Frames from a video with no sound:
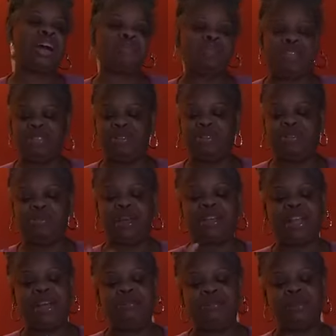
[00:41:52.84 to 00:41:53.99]
you come and
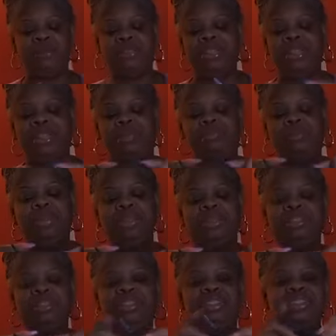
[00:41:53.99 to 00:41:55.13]
chiming in talking about they
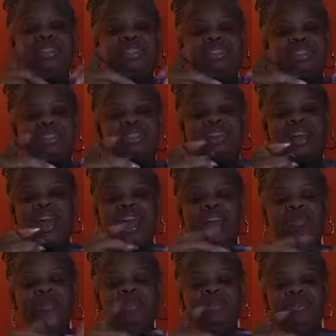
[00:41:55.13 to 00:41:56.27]
both sleepy.
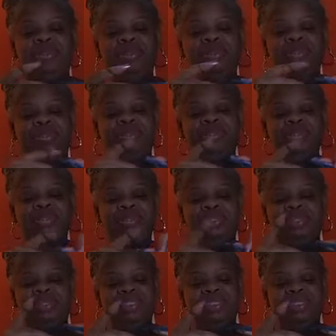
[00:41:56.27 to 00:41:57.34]
Carol,